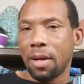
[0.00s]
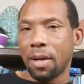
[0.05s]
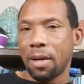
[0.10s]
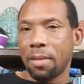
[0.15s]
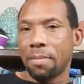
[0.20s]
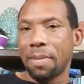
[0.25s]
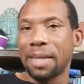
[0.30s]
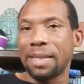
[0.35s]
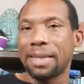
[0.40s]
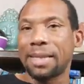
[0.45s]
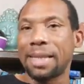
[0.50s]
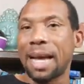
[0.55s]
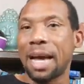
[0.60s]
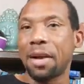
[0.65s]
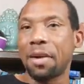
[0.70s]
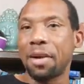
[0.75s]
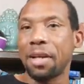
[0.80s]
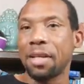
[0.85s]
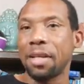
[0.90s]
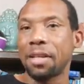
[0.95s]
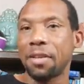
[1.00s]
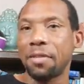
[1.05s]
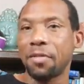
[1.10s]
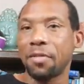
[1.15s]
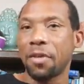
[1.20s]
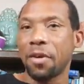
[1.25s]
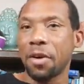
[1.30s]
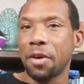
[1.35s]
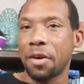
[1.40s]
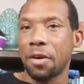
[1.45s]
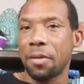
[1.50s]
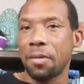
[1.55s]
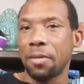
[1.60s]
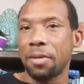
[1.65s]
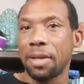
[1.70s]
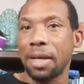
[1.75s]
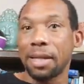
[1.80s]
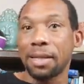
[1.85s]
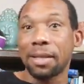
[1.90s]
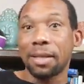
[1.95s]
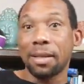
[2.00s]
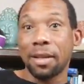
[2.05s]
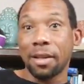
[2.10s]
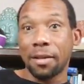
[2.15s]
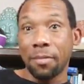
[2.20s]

My Saturn is in Virgo. That's another